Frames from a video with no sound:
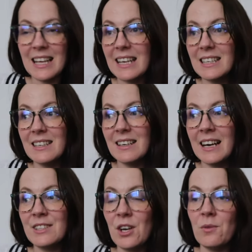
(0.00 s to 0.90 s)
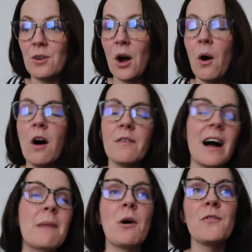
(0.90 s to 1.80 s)
Like, I don't go, oh,
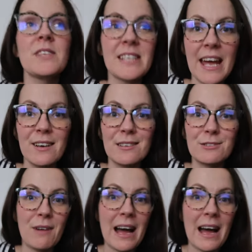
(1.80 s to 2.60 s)
I'm off the scales,